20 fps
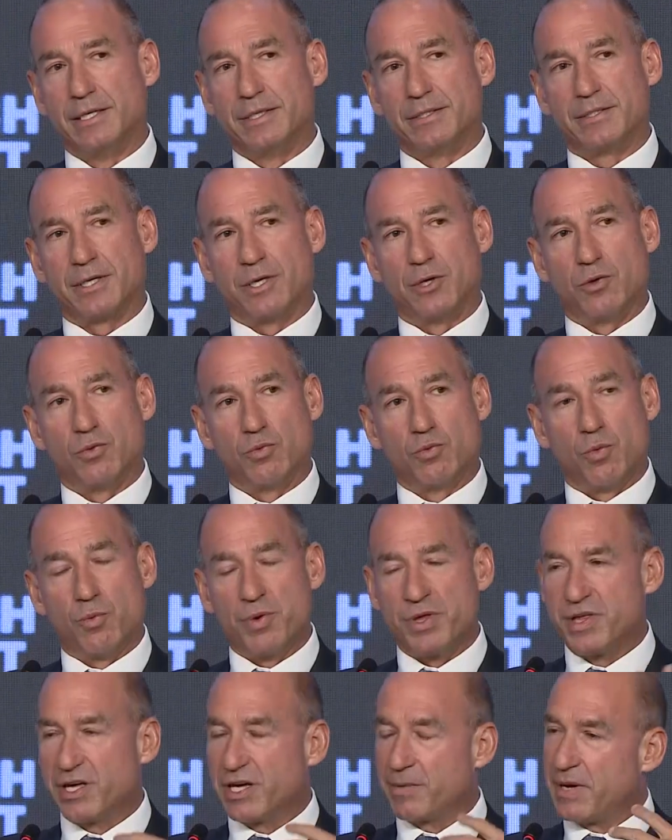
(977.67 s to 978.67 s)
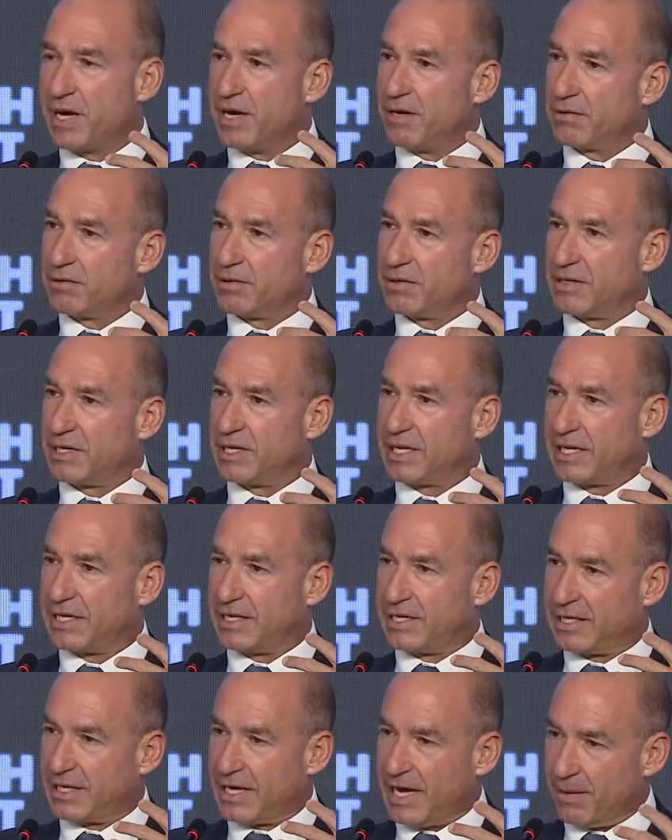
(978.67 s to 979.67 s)
So when we think about
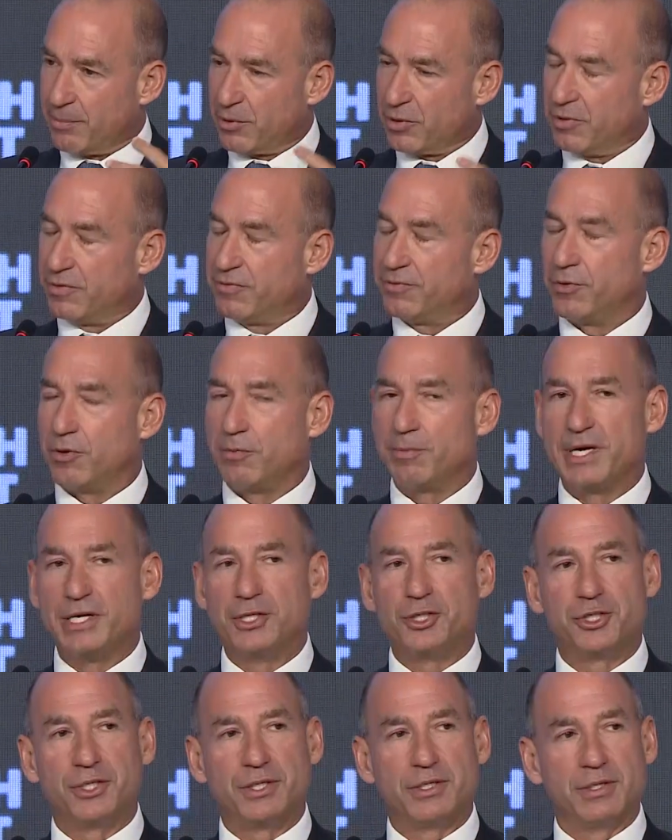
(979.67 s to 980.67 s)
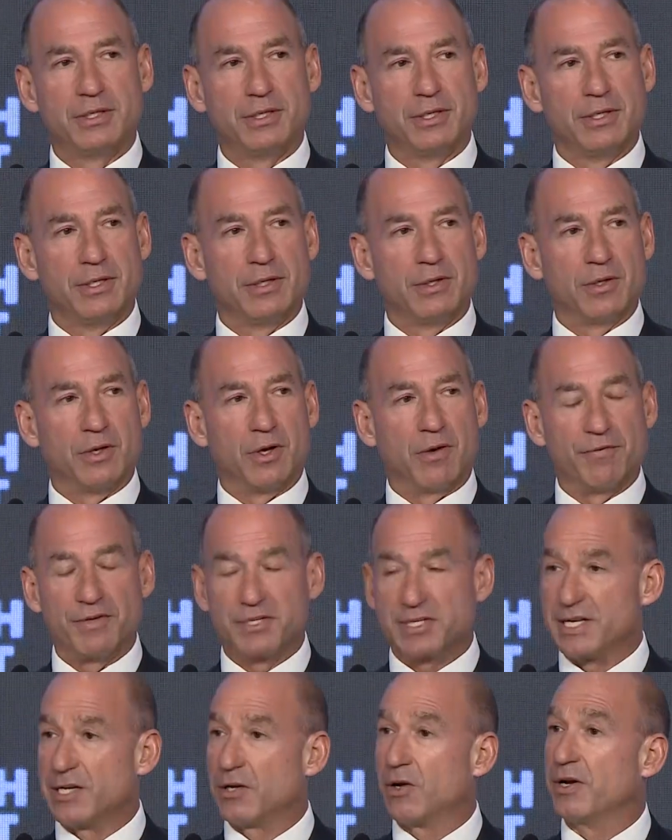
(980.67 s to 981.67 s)
capital formation,
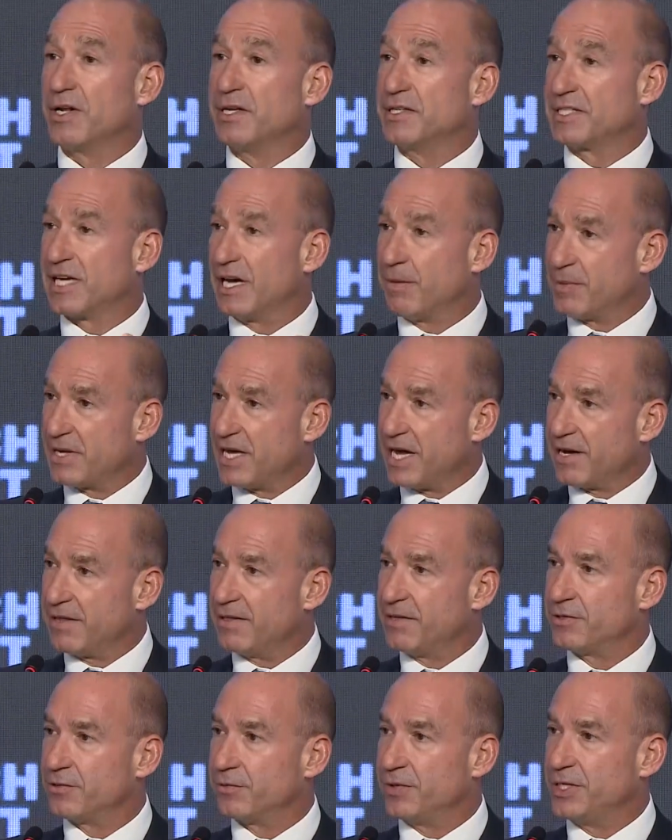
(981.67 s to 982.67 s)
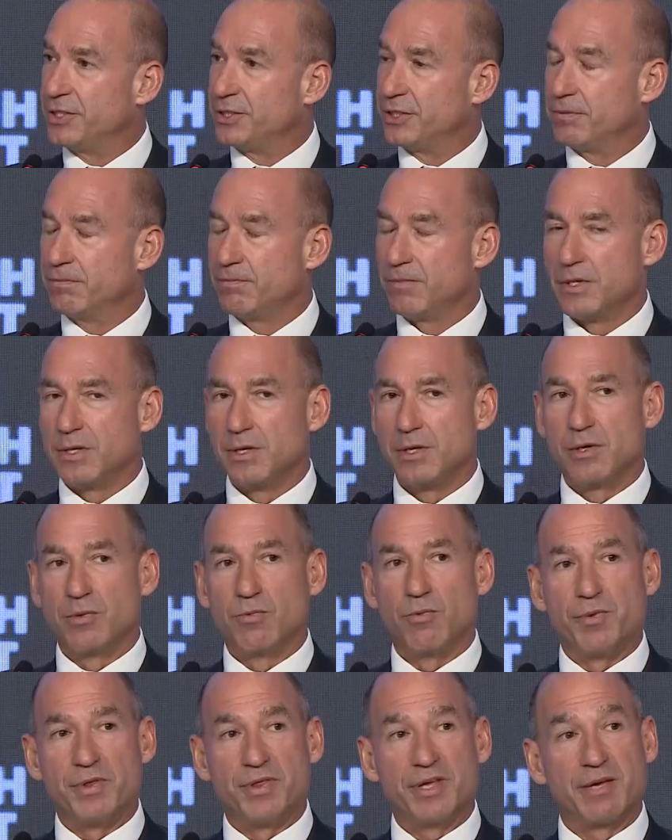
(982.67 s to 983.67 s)
obviously a lot is coming out of this region.
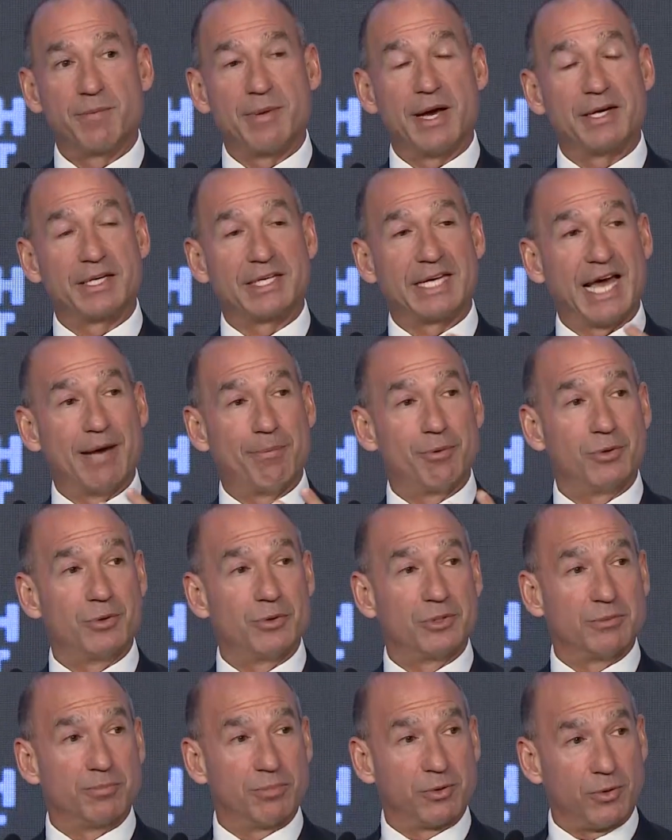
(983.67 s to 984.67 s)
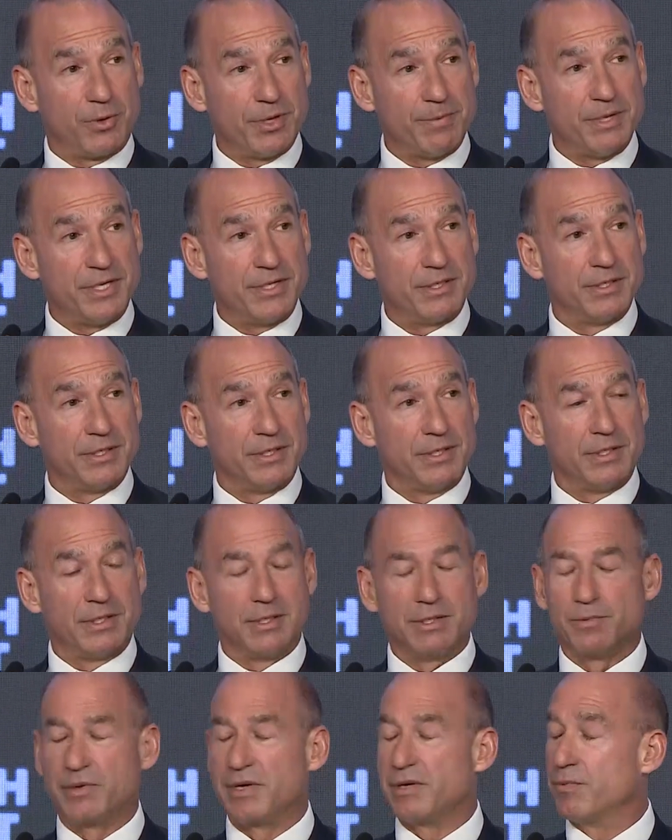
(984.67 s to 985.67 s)
When we think about capital deployment,
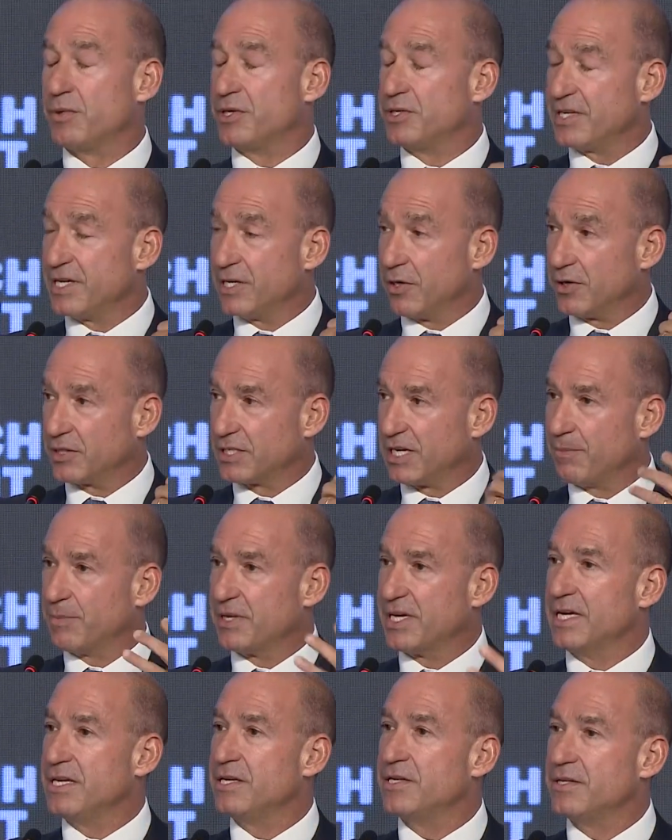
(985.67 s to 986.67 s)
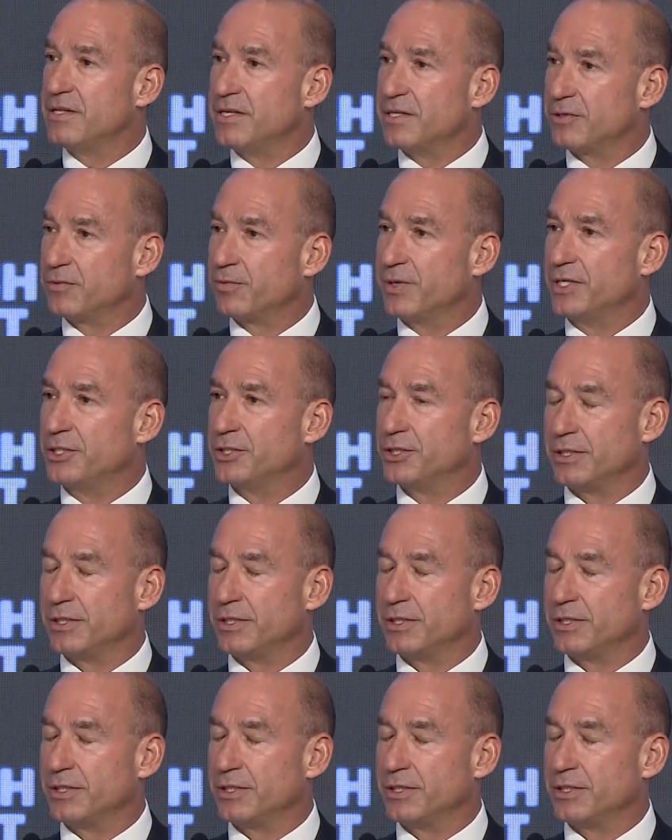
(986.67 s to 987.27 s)
we see a lot coming into this region.